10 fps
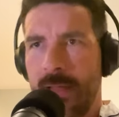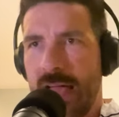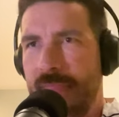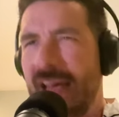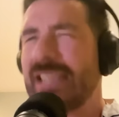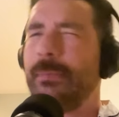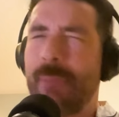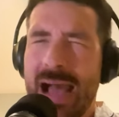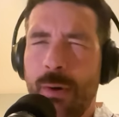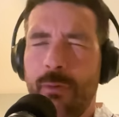And that's a
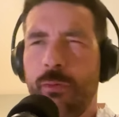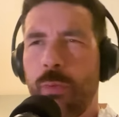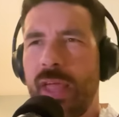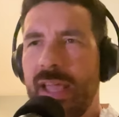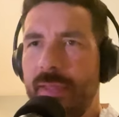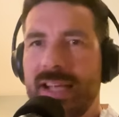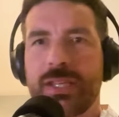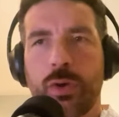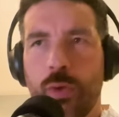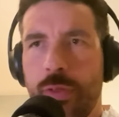powerful thing, and
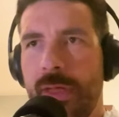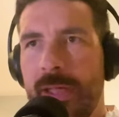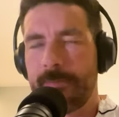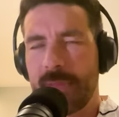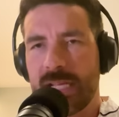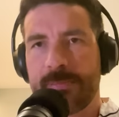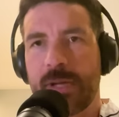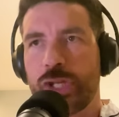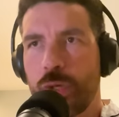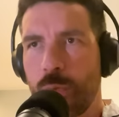that's a good thing,
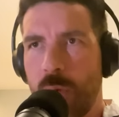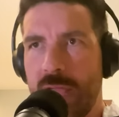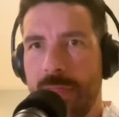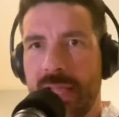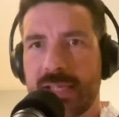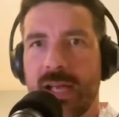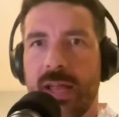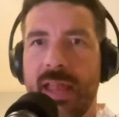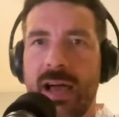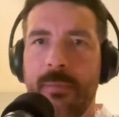especially the way things
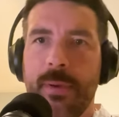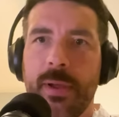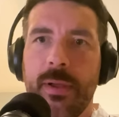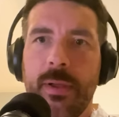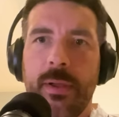are now. But